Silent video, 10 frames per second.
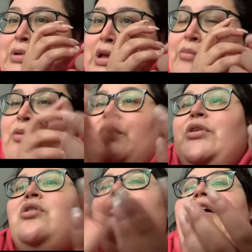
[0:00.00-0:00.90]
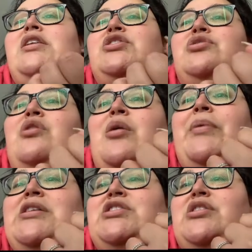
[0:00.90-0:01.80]
we're going to go ahead and do our
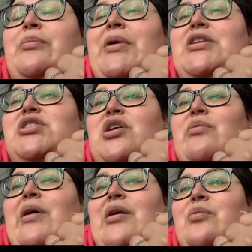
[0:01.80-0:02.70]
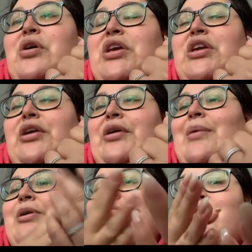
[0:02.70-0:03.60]
paycheck to paycheck while we're here. I
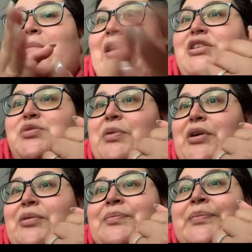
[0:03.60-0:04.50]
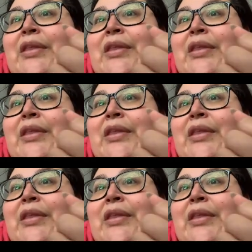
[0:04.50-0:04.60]
mean, we might as well.